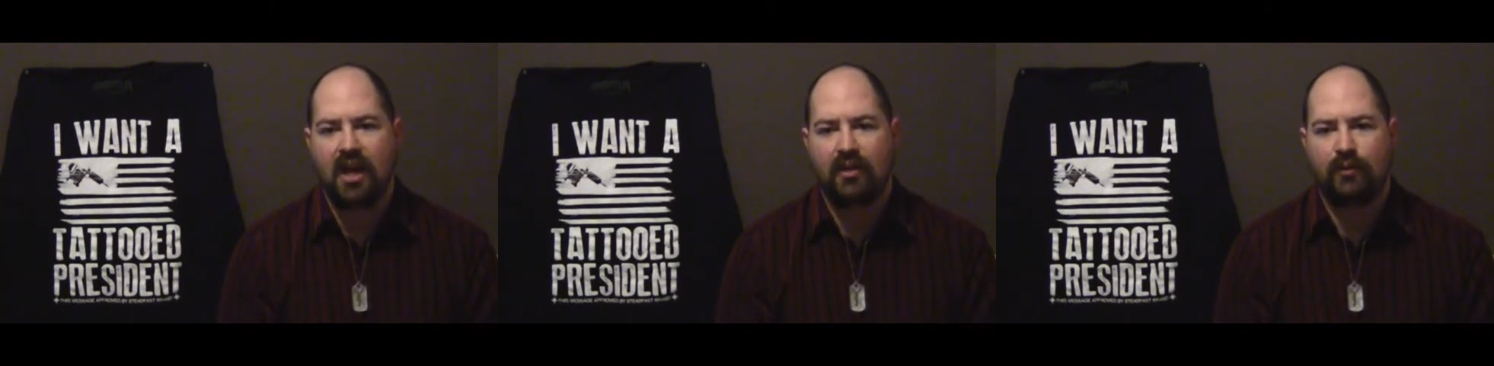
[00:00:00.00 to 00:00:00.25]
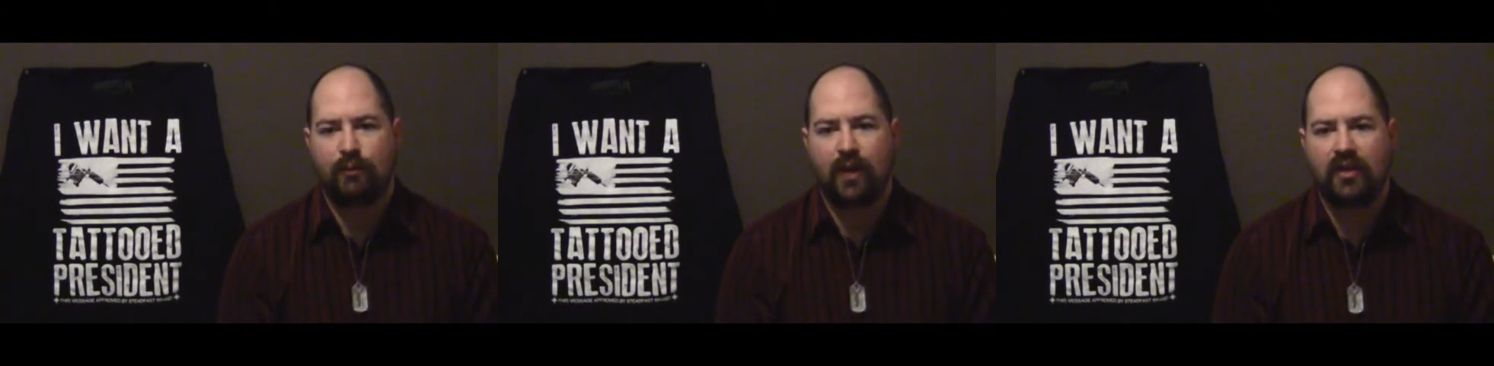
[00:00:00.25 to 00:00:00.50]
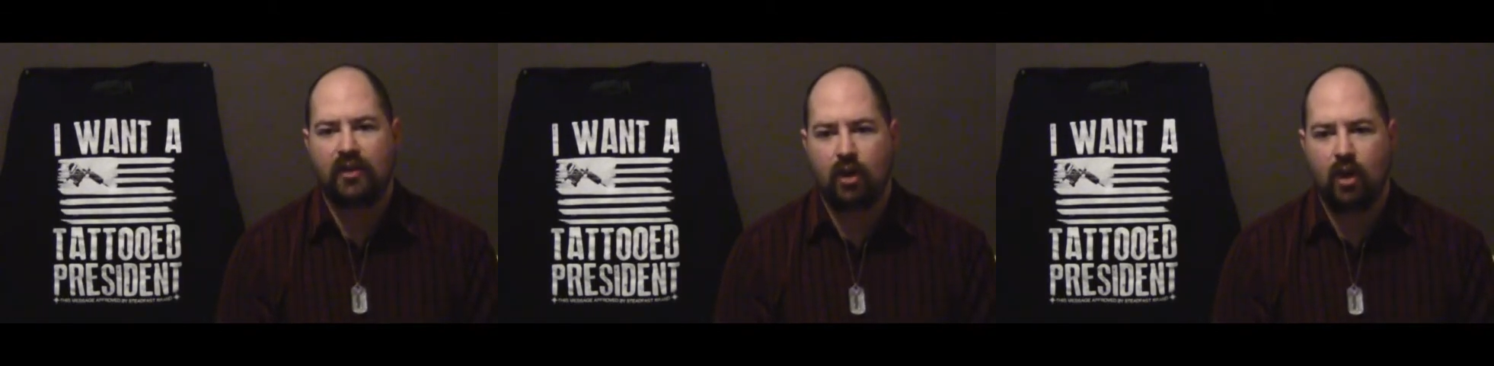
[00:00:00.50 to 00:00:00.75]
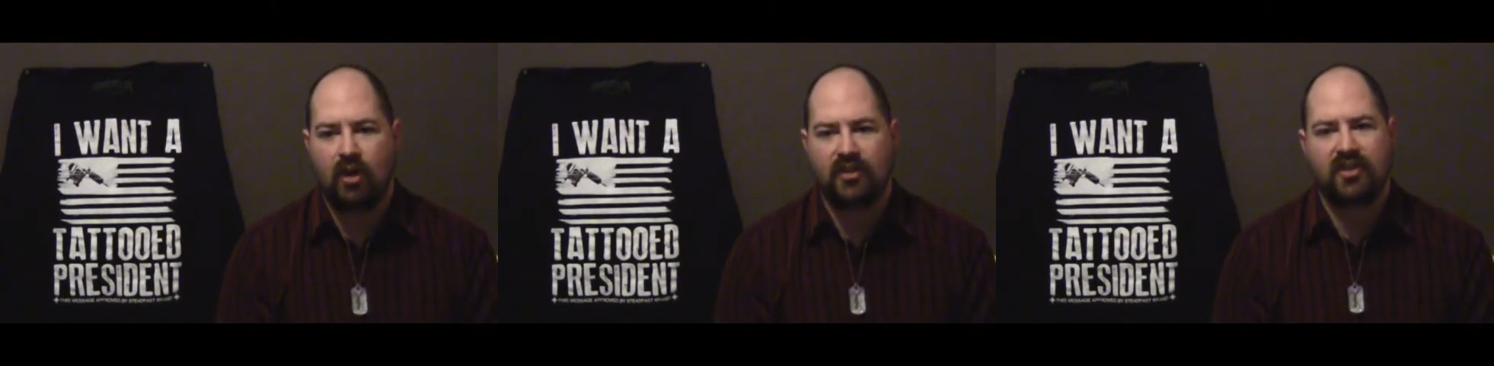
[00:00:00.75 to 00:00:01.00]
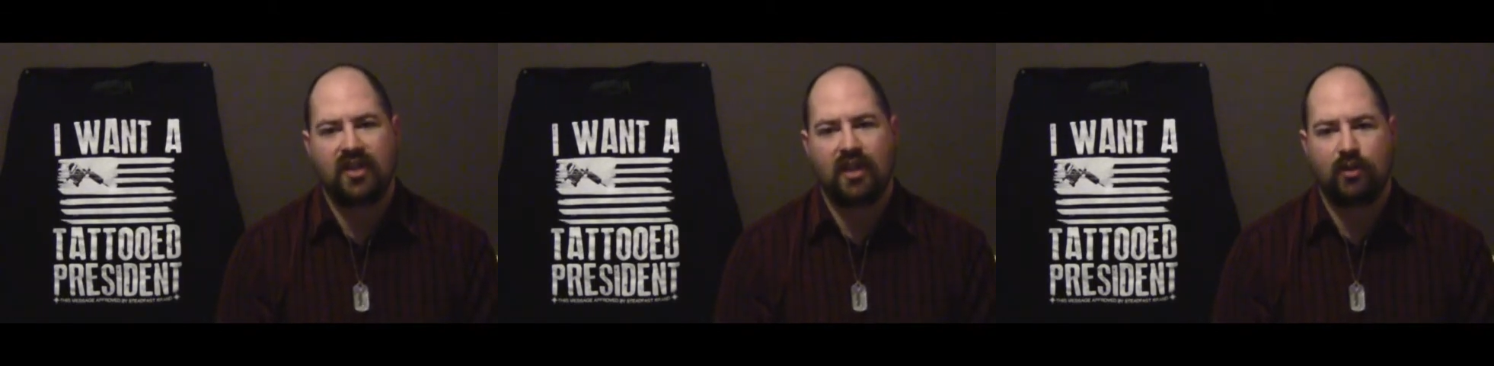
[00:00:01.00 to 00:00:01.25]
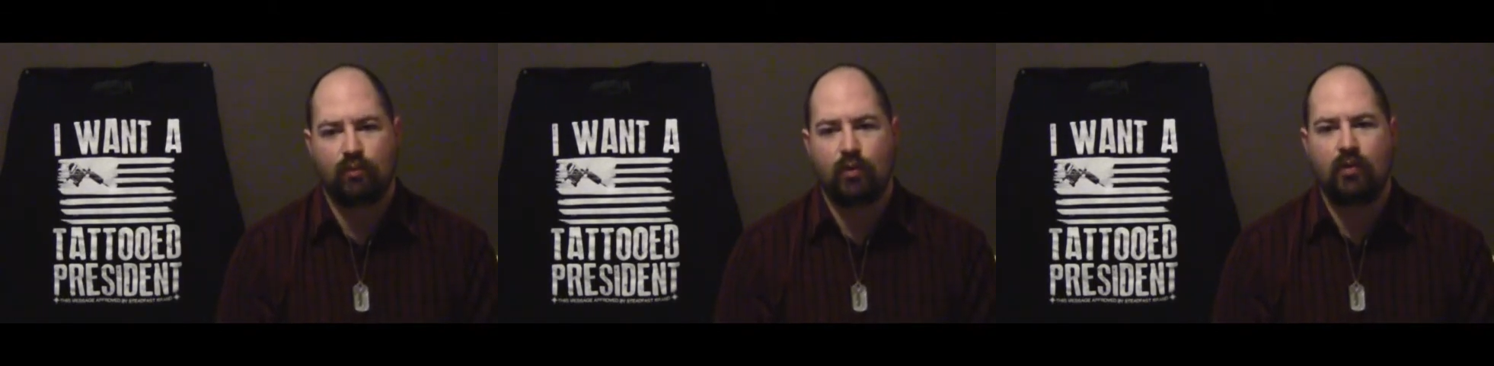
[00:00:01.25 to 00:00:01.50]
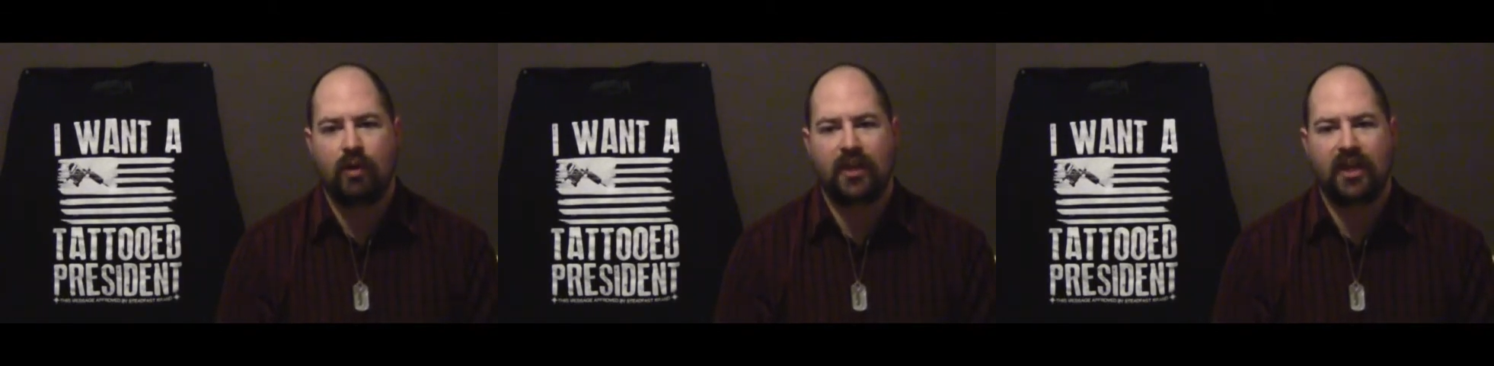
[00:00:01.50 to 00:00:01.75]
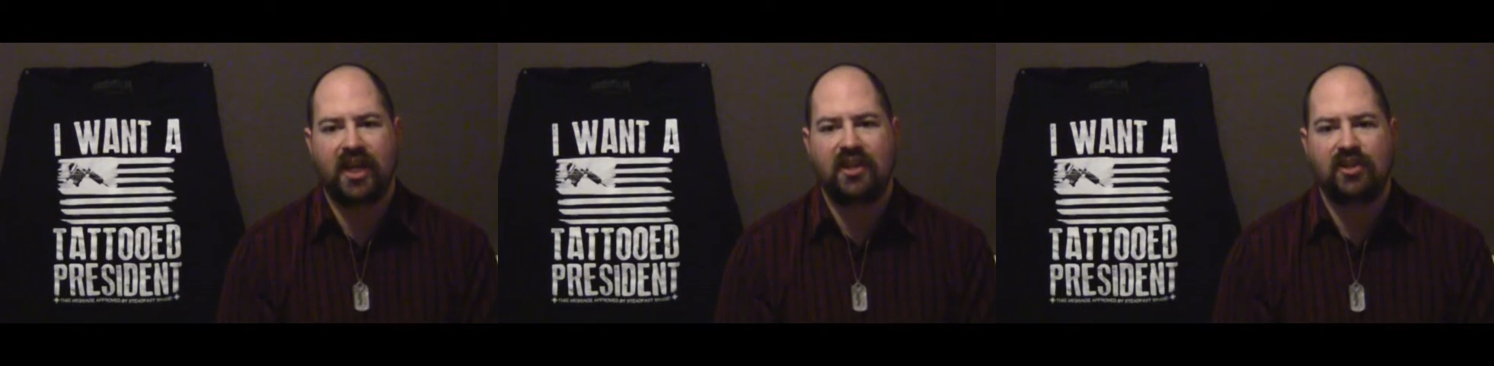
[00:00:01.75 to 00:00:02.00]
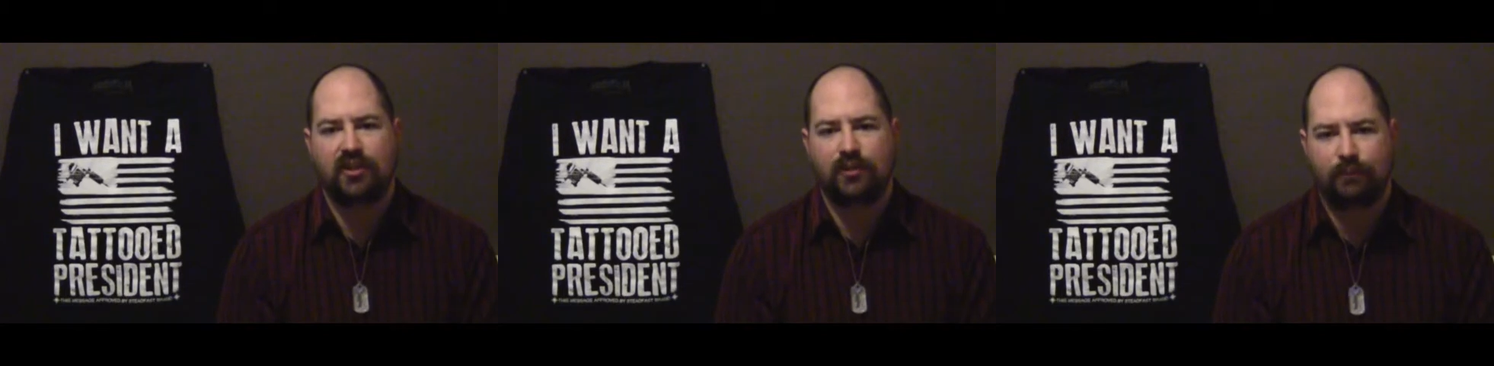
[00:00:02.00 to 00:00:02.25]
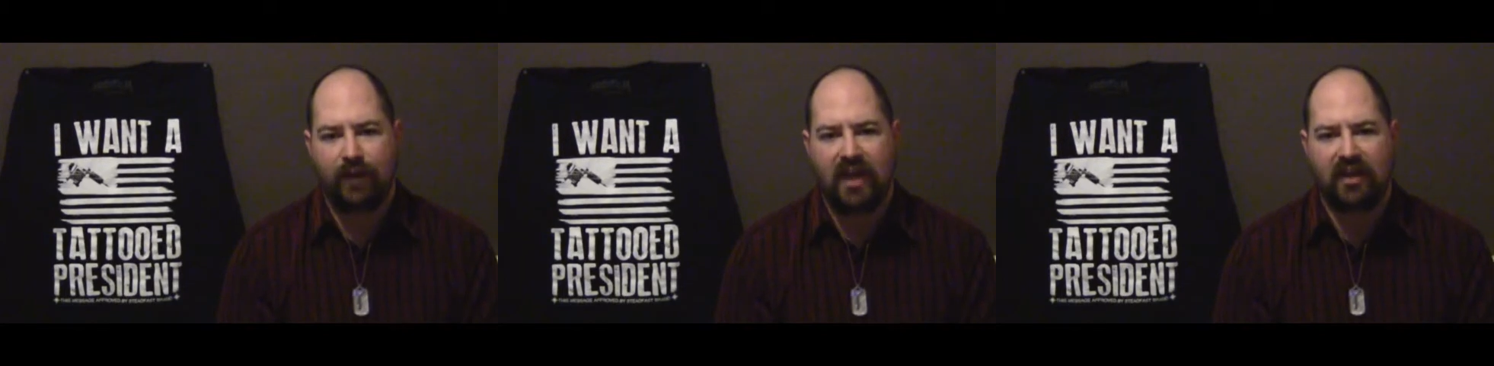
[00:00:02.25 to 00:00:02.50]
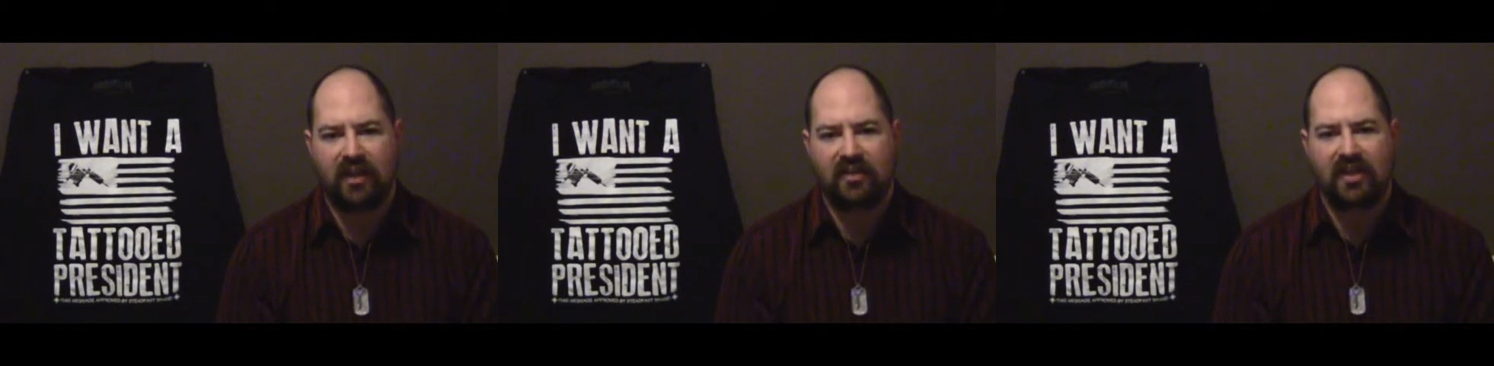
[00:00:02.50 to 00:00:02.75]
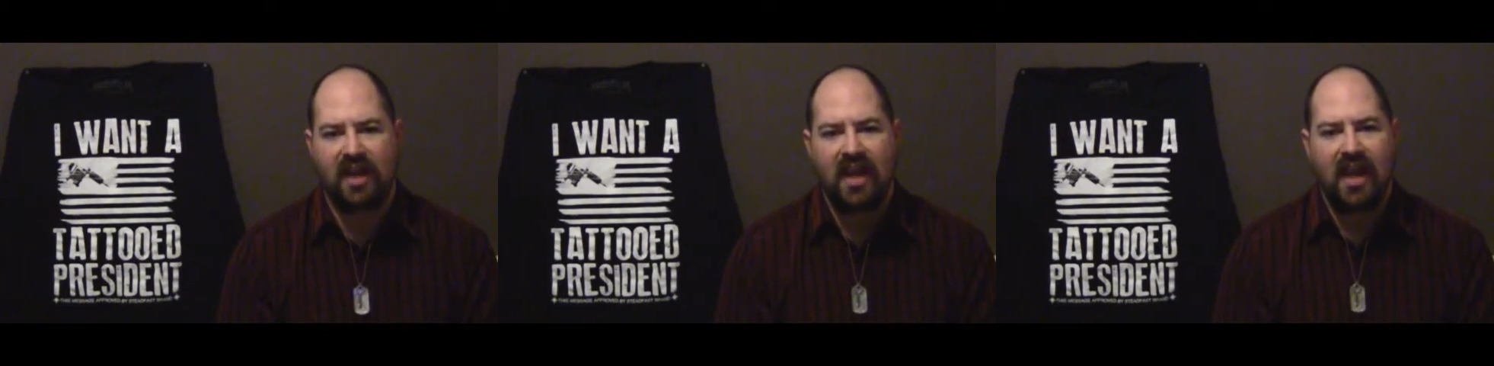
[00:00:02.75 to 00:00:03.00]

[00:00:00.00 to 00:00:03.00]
to fight the causes at the root of the nation's failings.